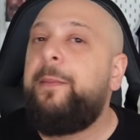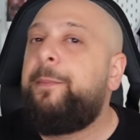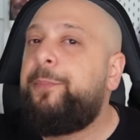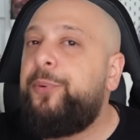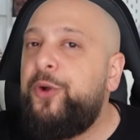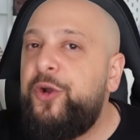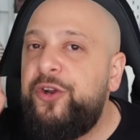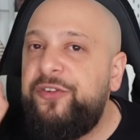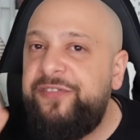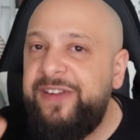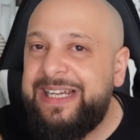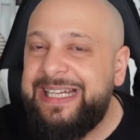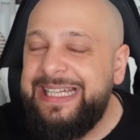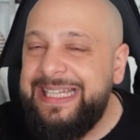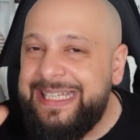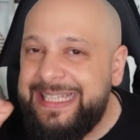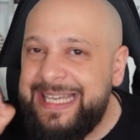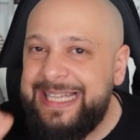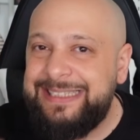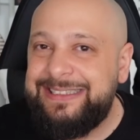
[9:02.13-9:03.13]
Perfectly
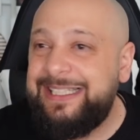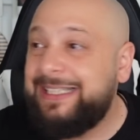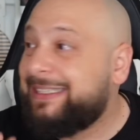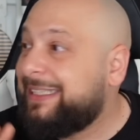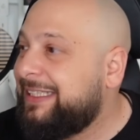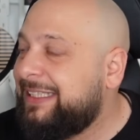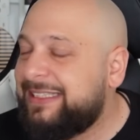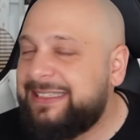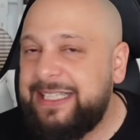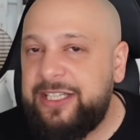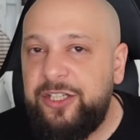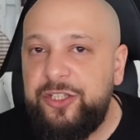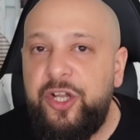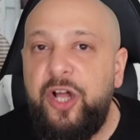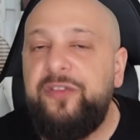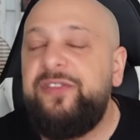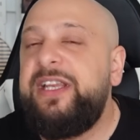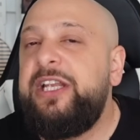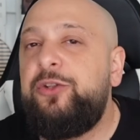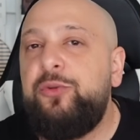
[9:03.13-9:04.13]
cancelled in the second
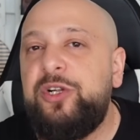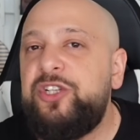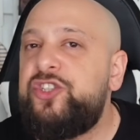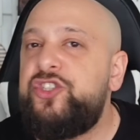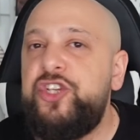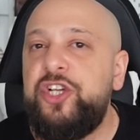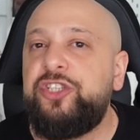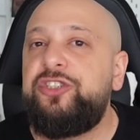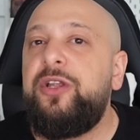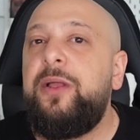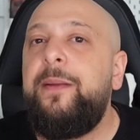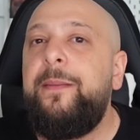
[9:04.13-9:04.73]
half. It was just